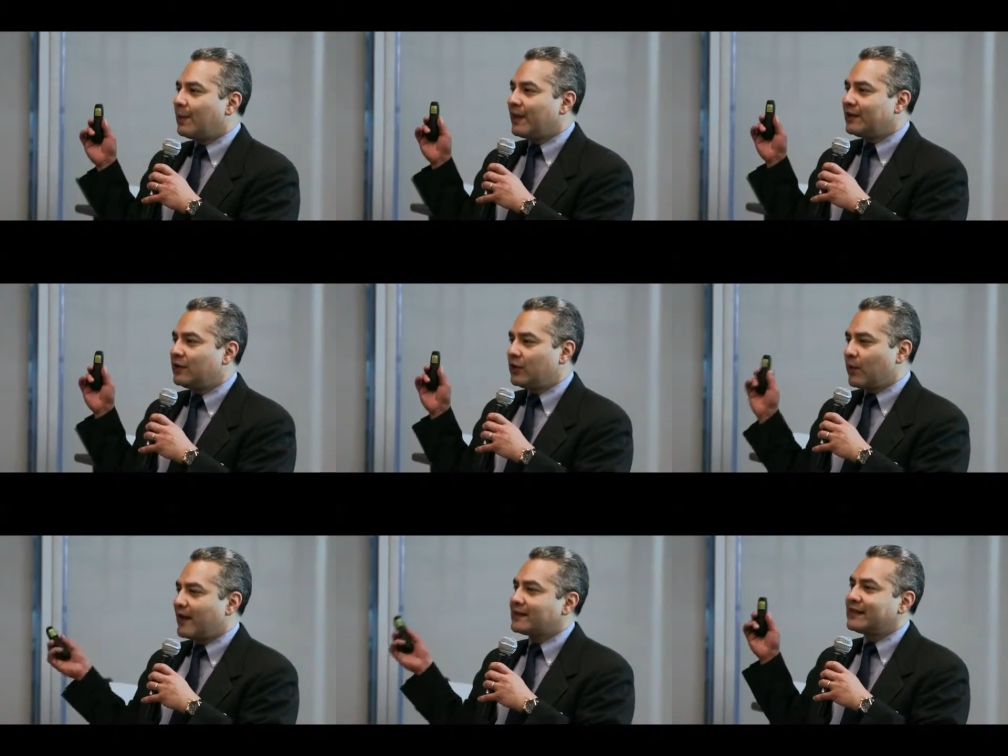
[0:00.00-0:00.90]
in the
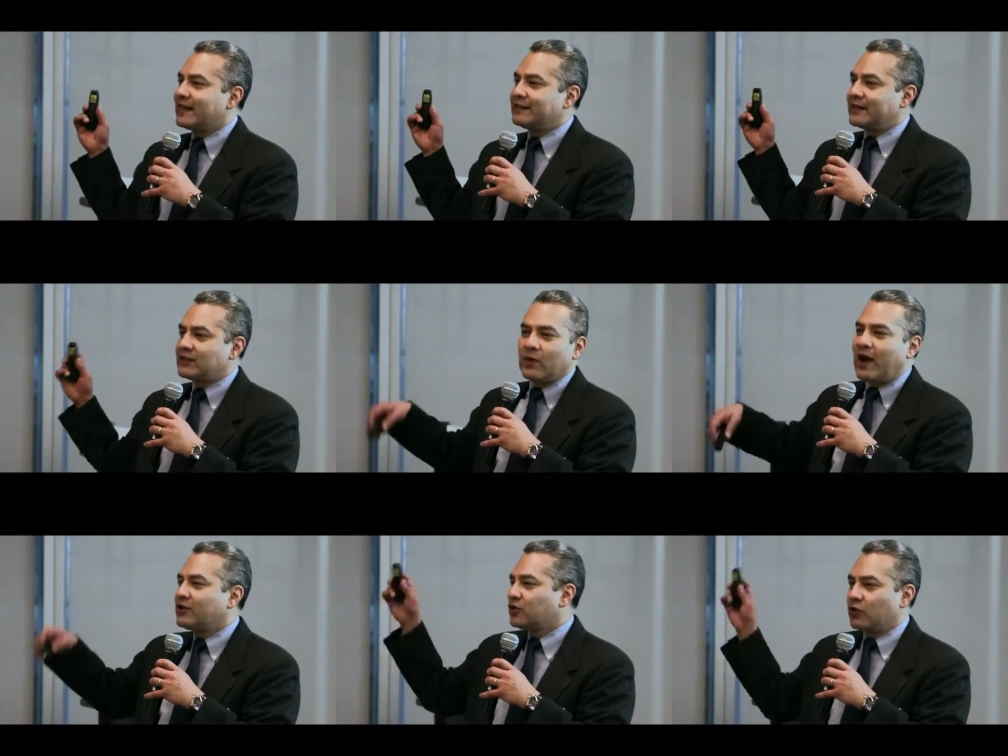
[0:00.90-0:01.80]
US that does
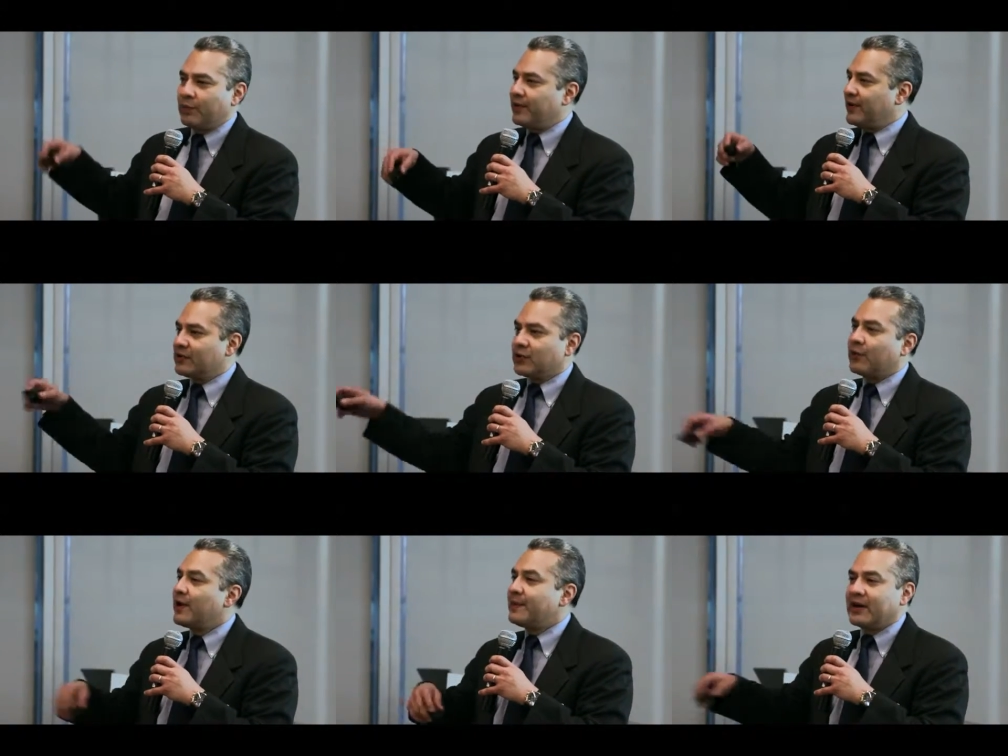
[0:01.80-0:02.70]
garage door openers or
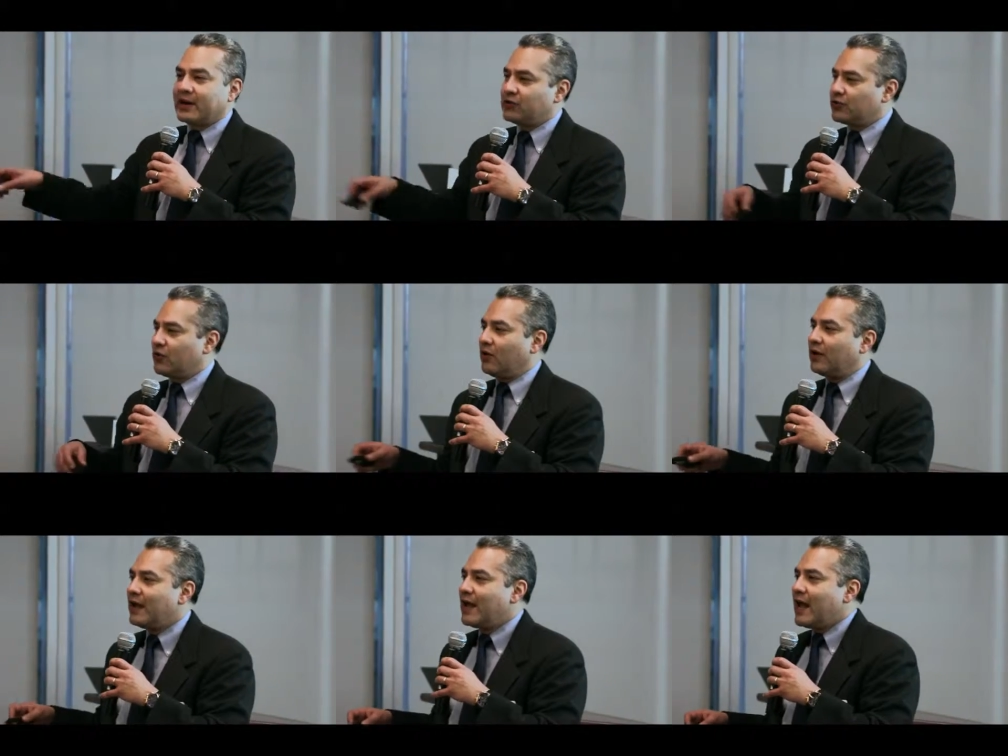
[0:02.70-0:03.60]
perimeter control.
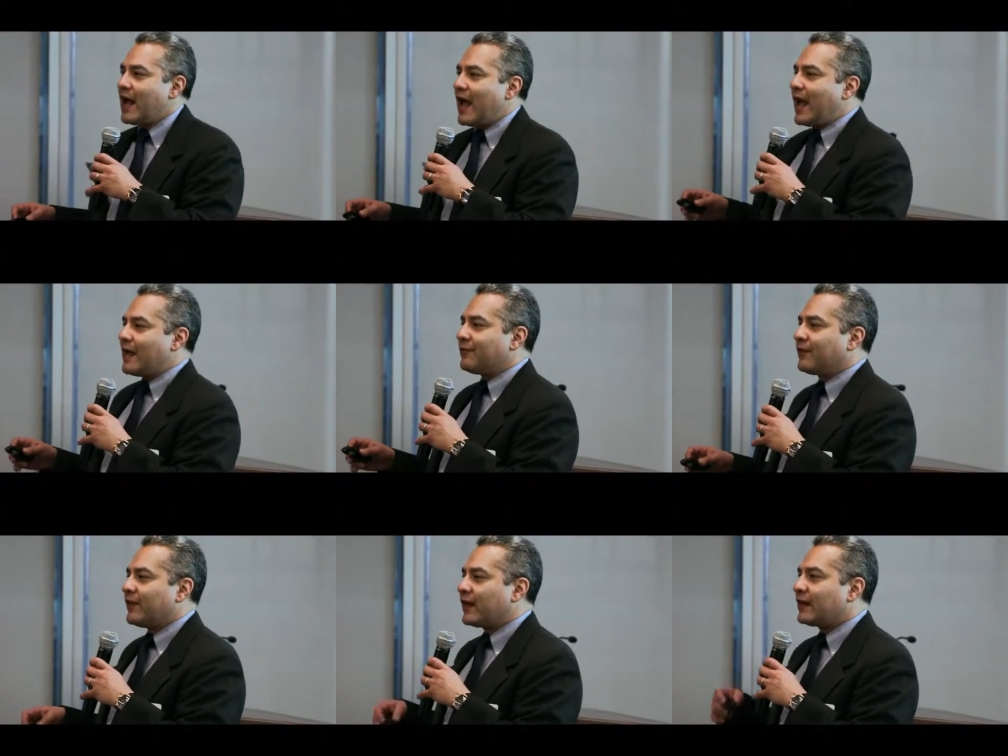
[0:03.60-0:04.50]
And
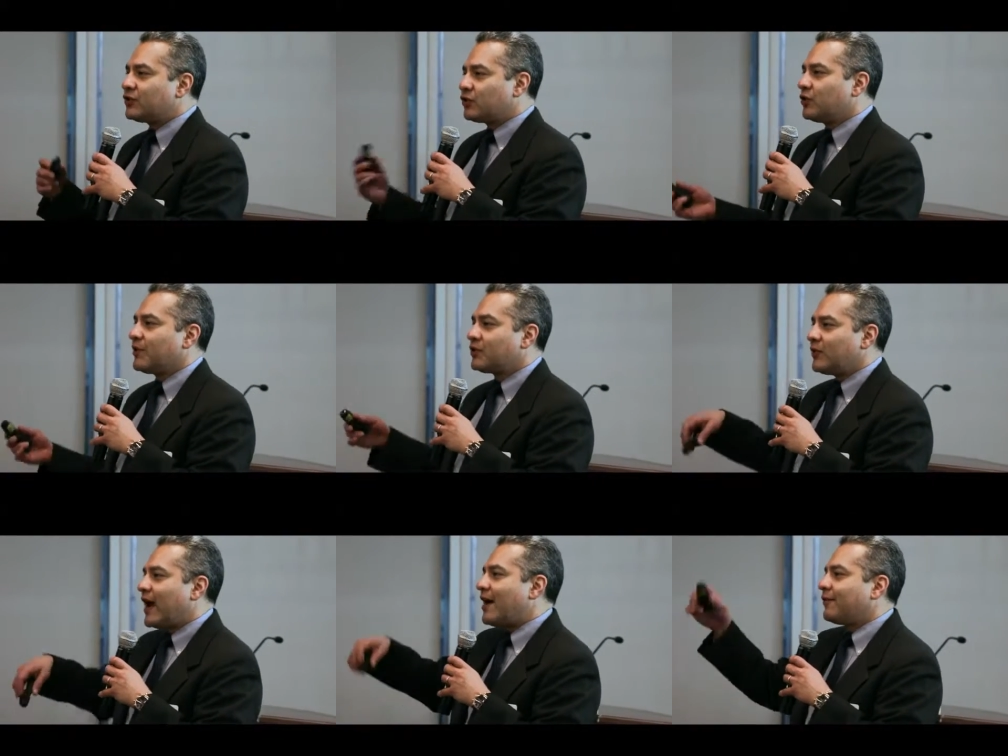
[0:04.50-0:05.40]
for the consumers
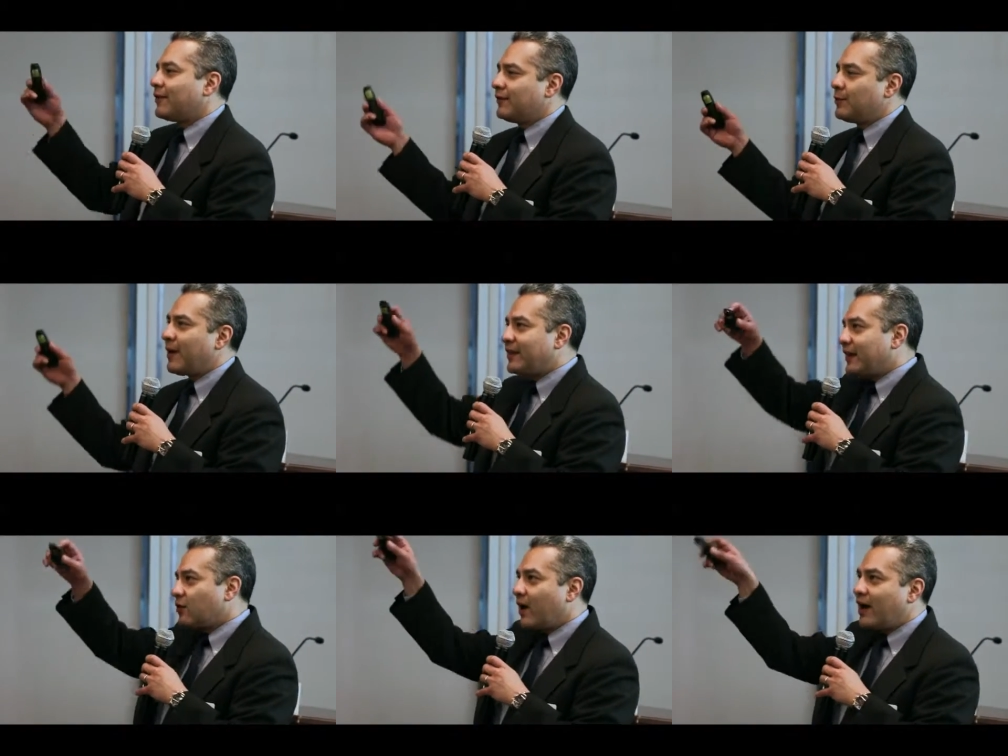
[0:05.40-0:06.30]
who have, if you buy
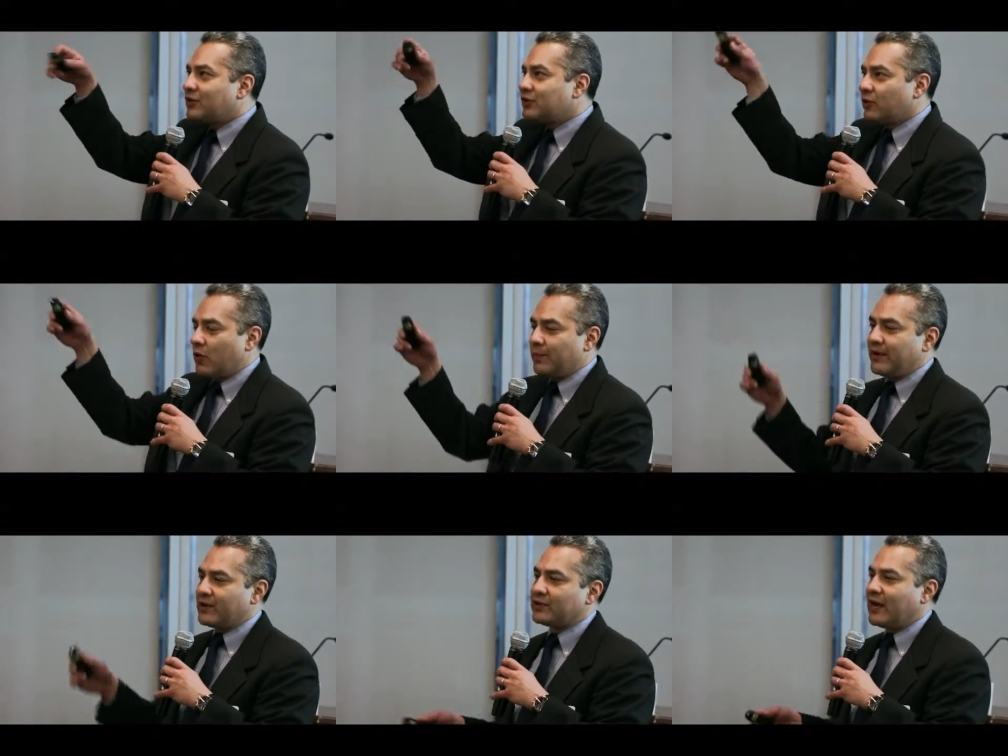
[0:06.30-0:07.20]
their garage door
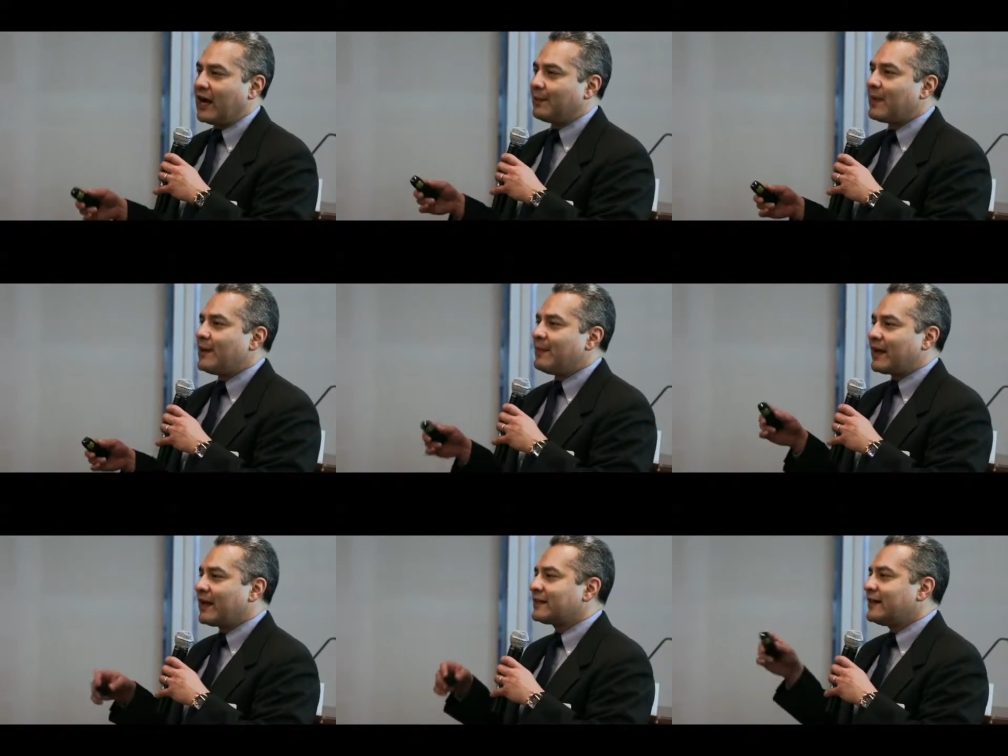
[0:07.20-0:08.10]
openers,
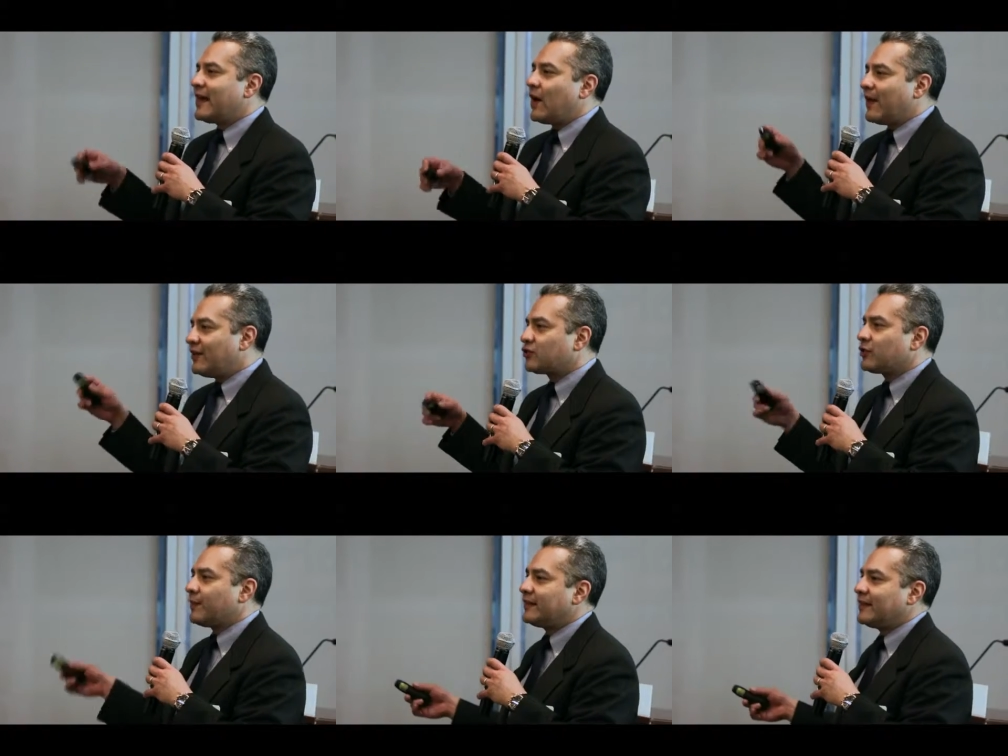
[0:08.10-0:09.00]
because they're now
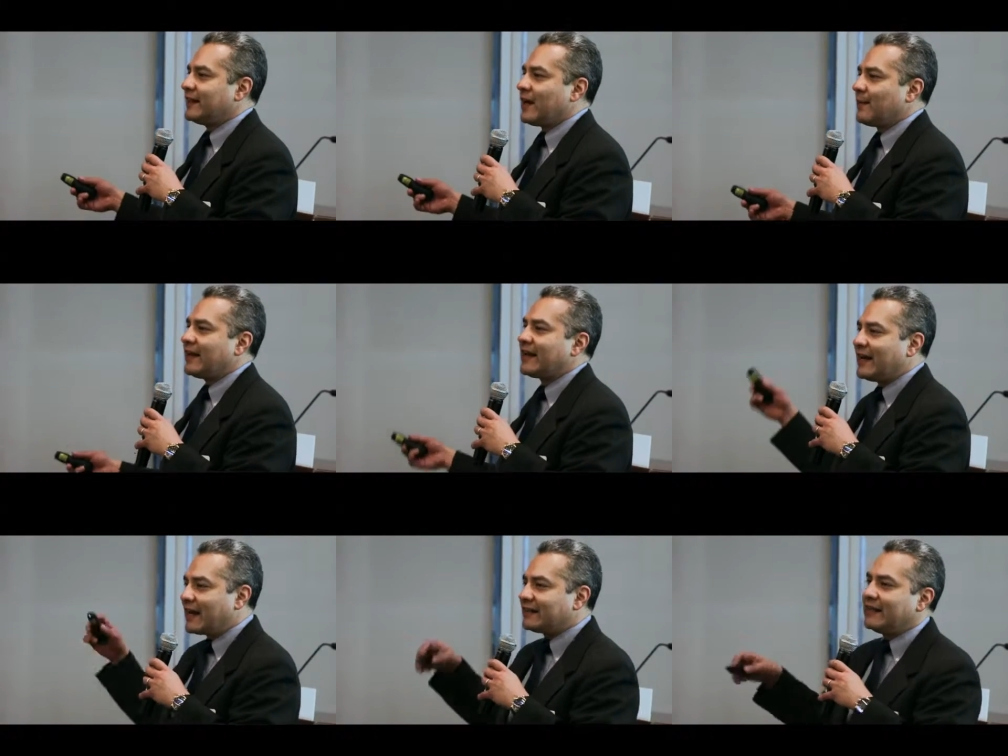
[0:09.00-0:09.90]
instrumenting them and
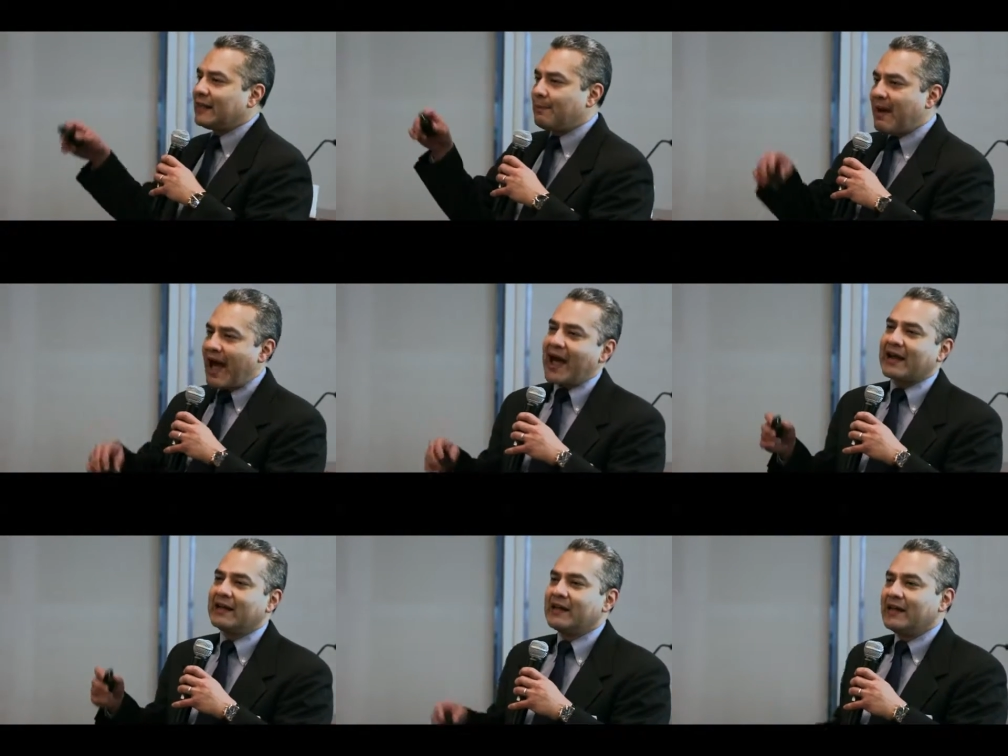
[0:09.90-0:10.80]
connecting them back